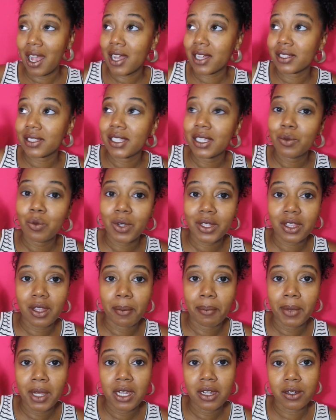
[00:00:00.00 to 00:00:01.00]
I see what the
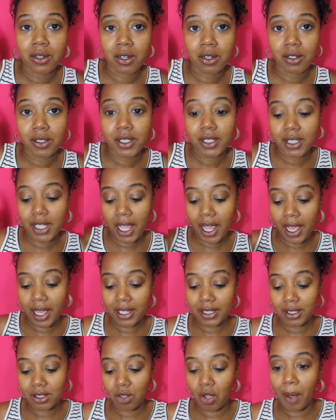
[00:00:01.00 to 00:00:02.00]
meter
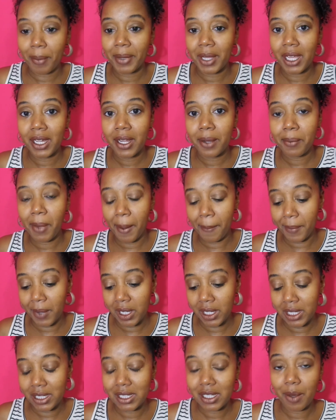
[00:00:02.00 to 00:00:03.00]
says. So I'm getting my
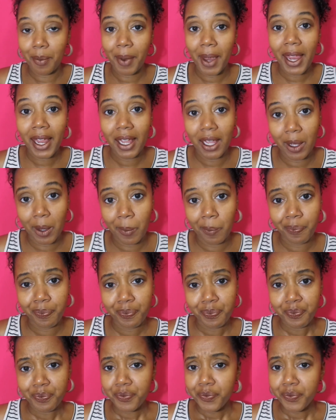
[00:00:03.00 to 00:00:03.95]
money to pay him.